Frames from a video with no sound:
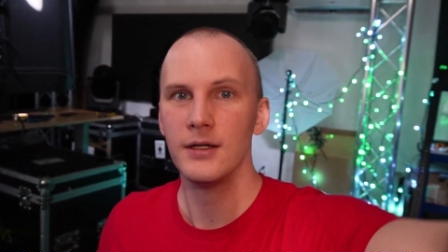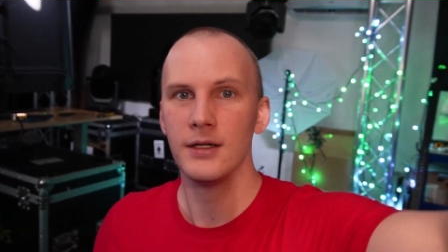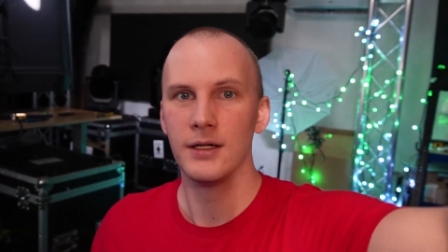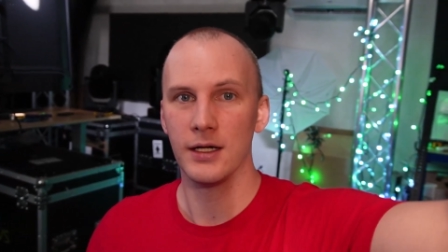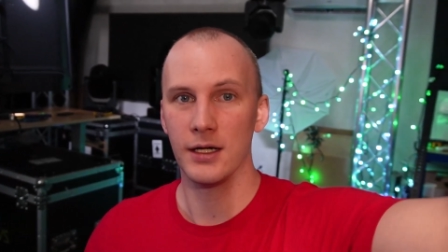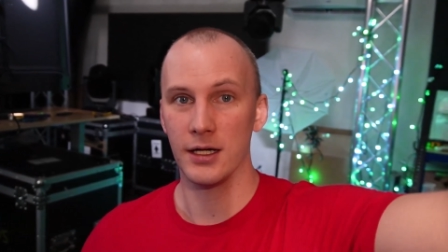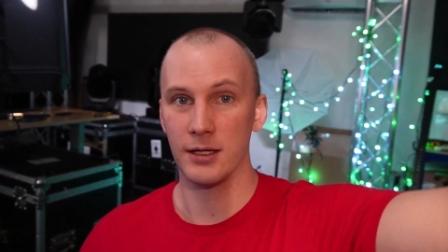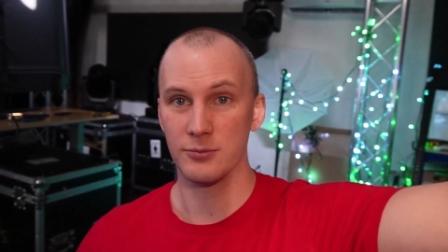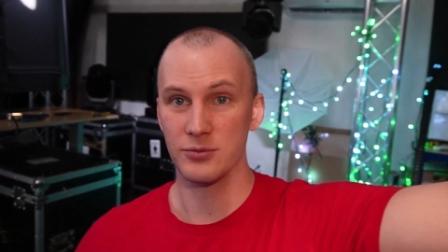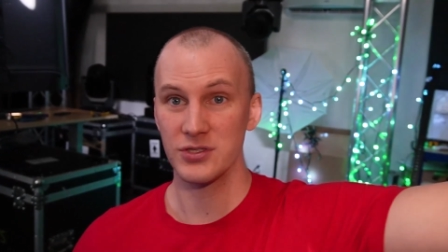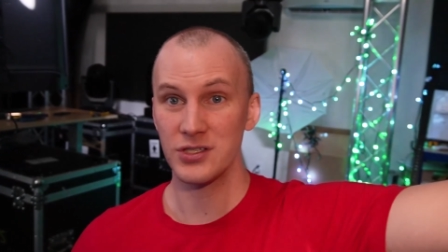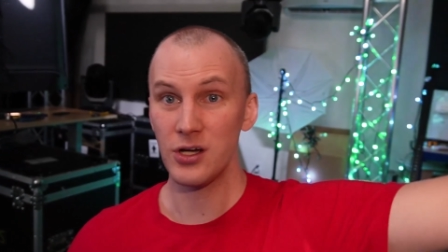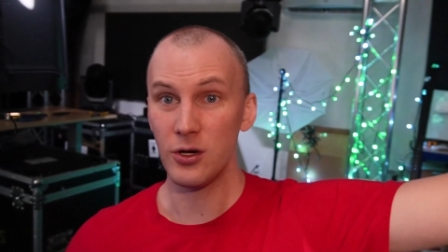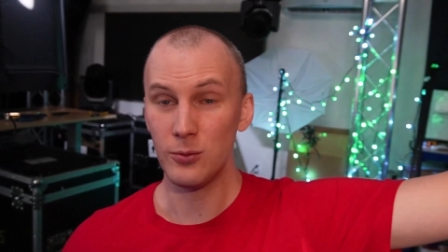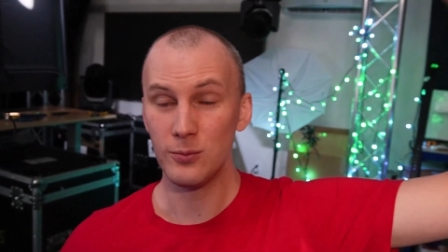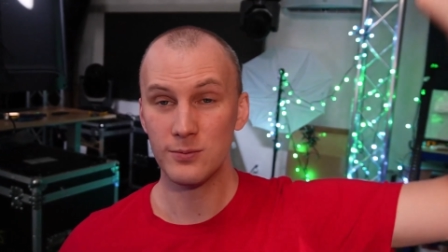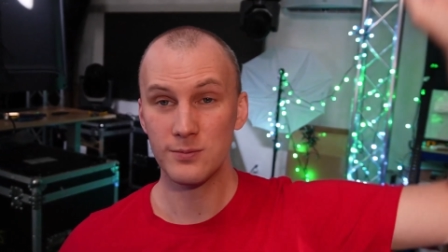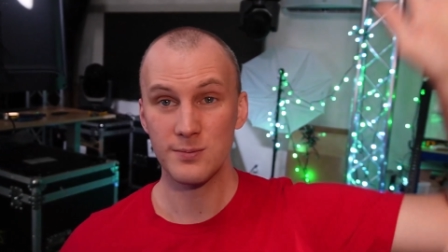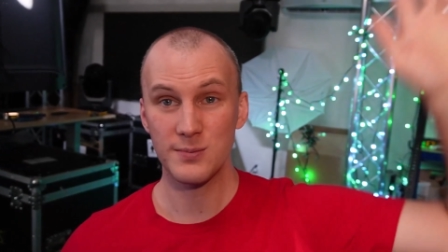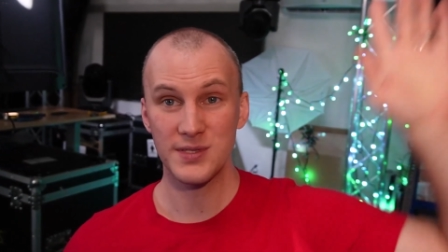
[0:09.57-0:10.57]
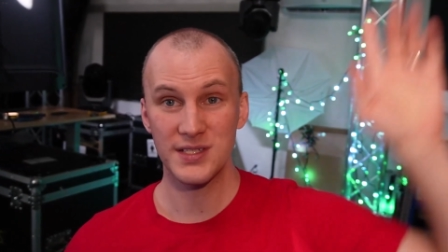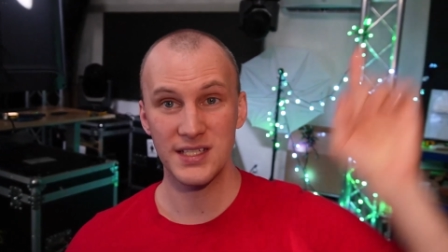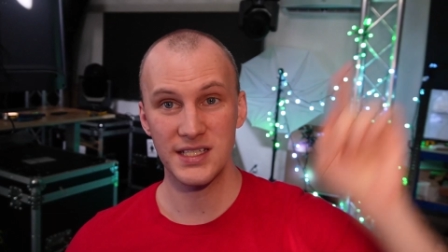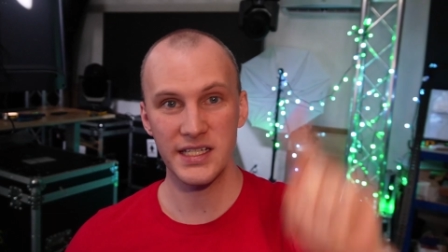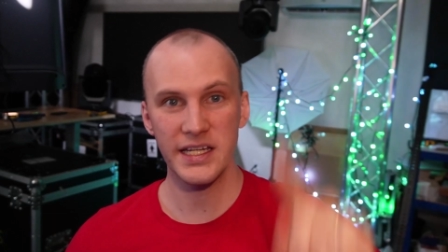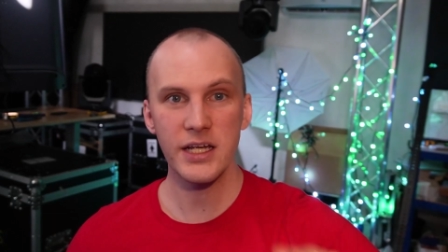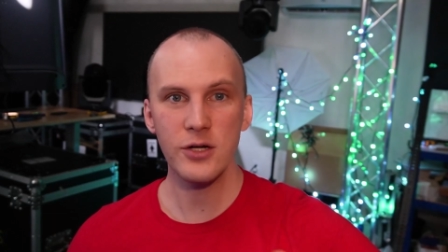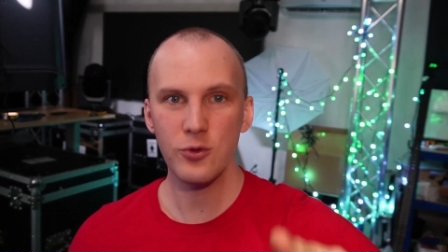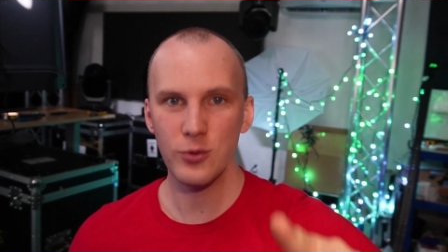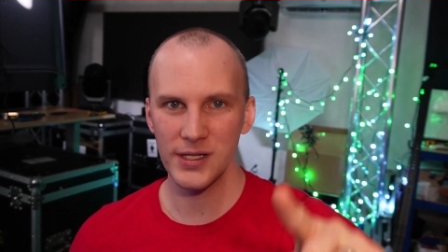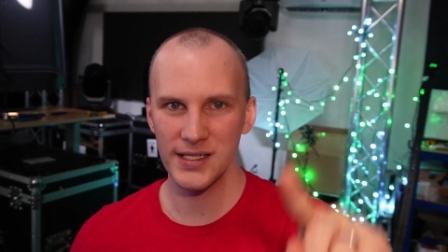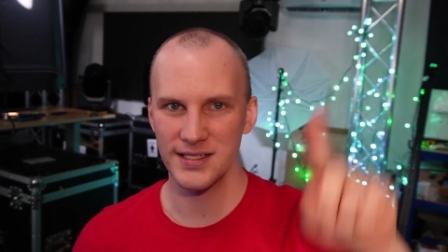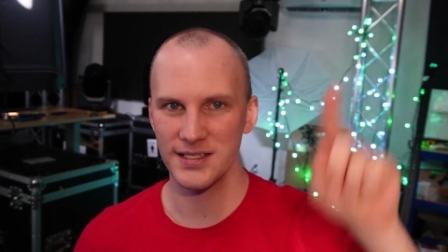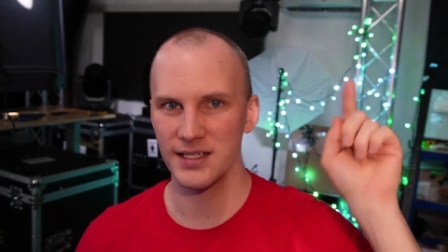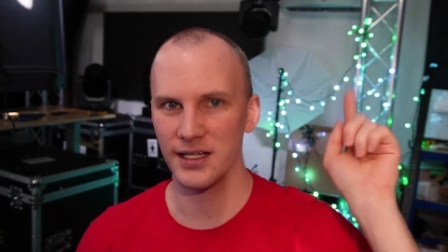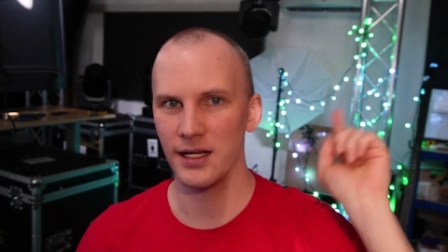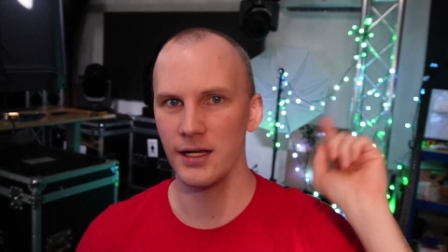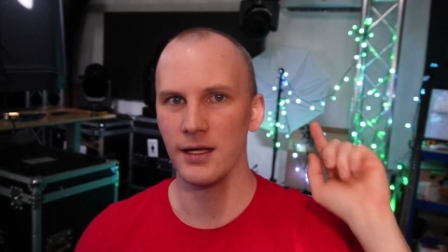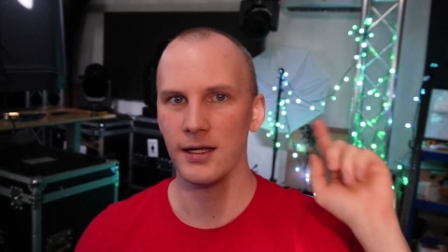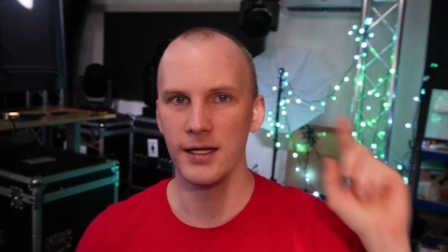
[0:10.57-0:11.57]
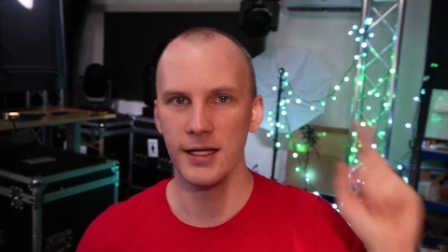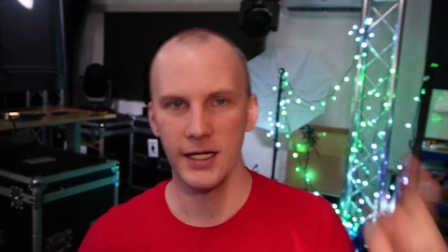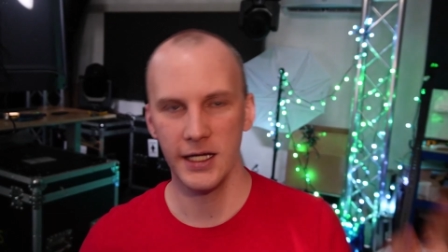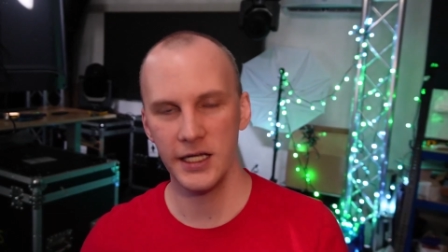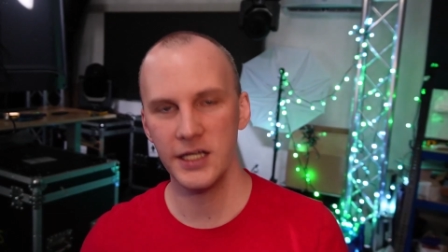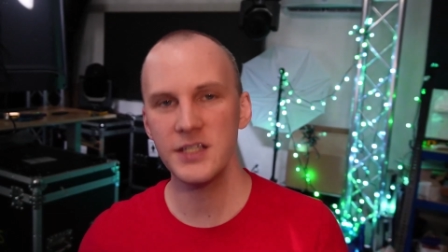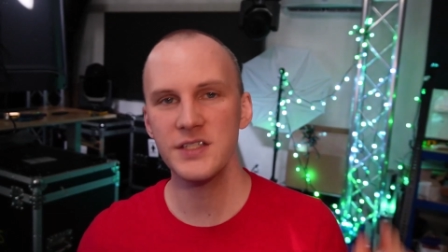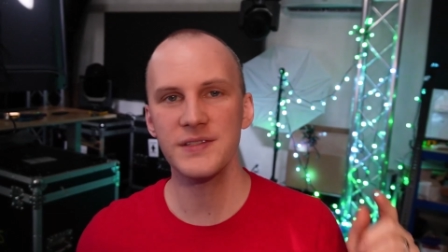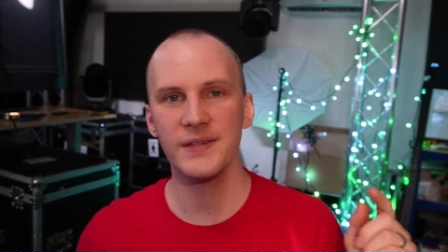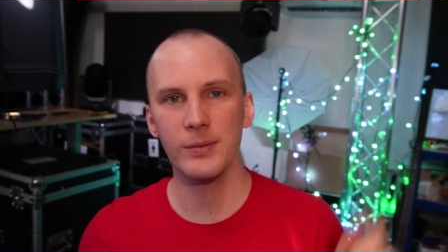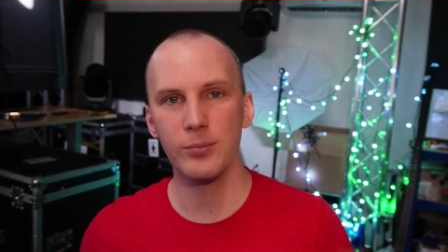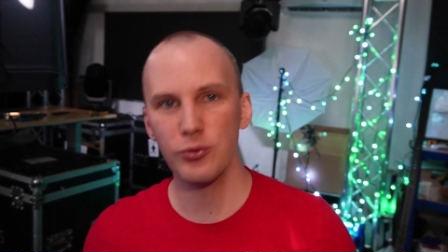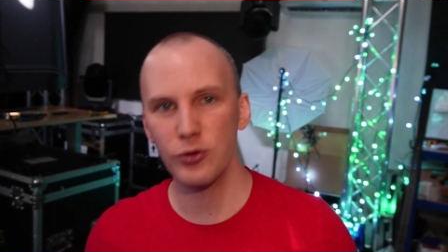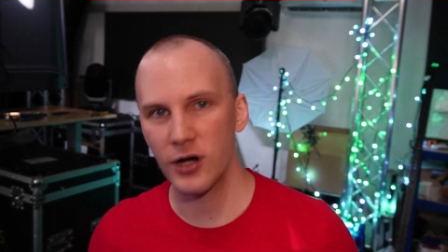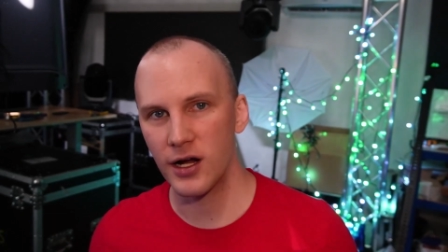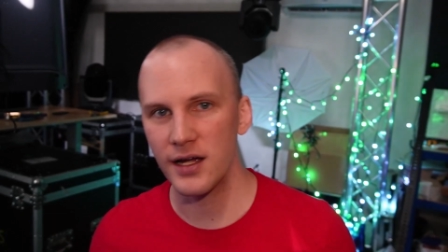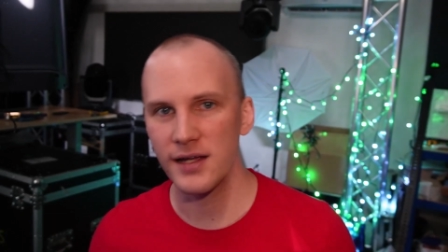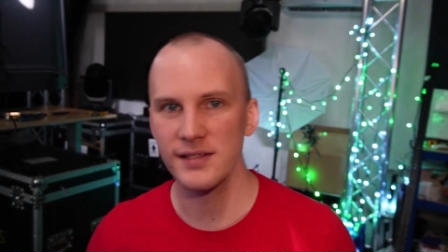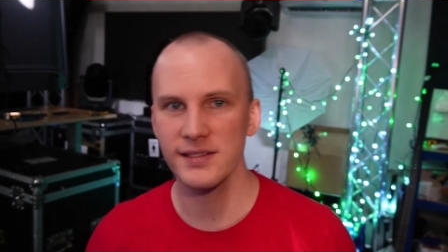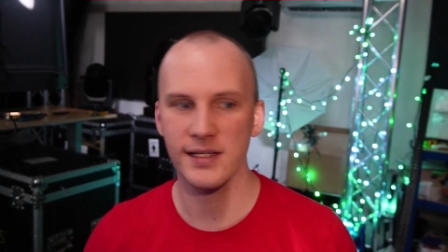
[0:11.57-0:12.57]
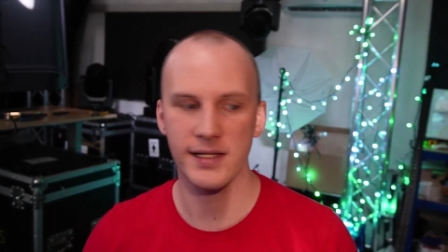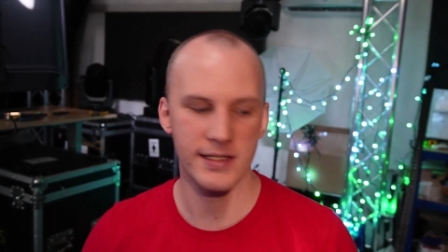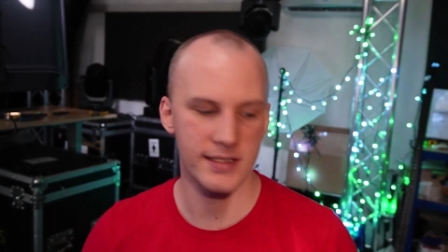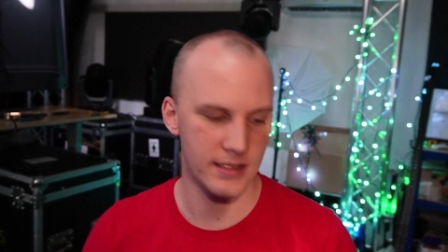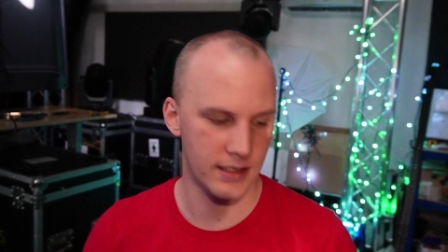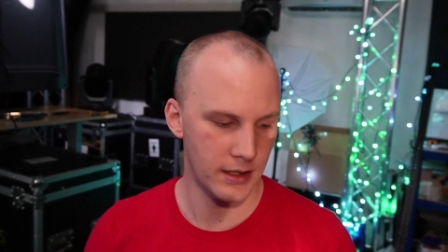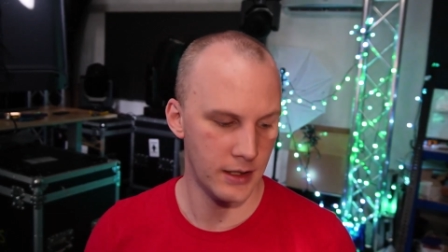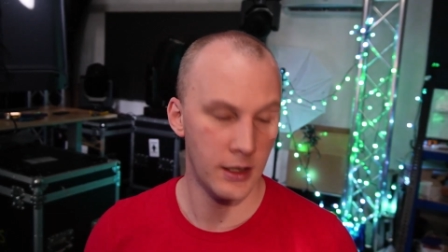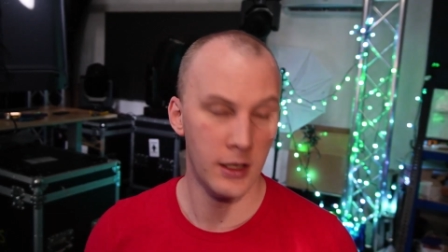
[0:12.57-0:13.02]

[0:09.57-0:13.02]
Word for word: Um, so, sequencing is the process